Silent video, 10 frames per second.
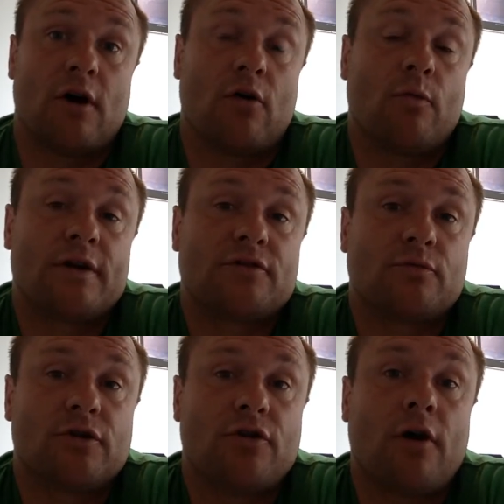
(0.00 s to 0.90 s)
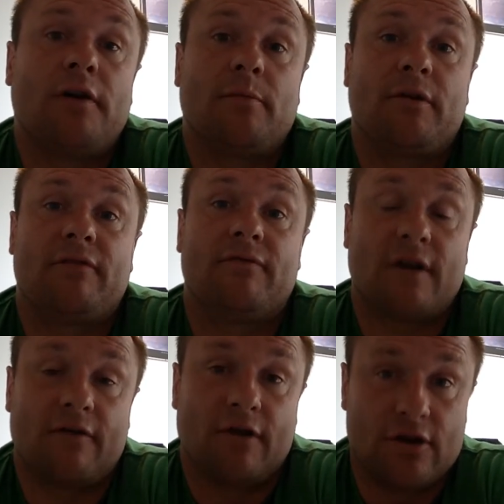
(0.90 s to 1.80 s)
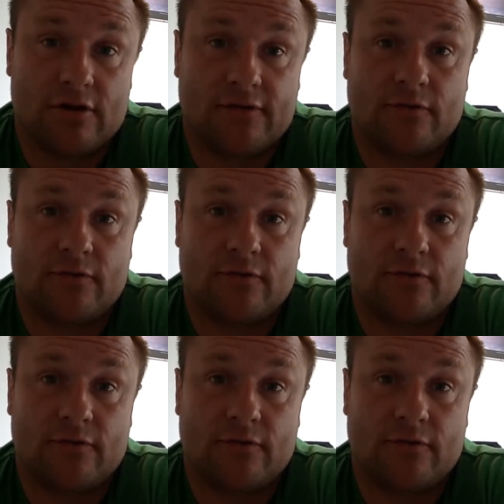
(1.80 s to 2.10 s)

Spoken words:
which would not only be very, very useful